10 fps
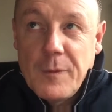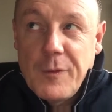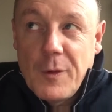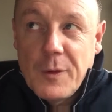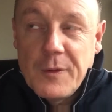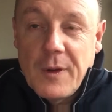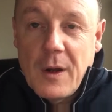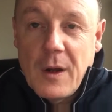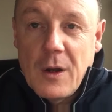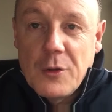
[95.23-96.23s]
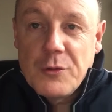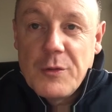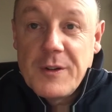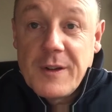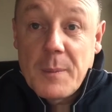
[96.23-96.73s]
followed a
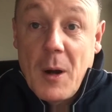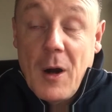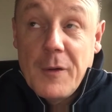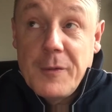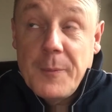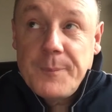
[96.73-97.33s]
druidic path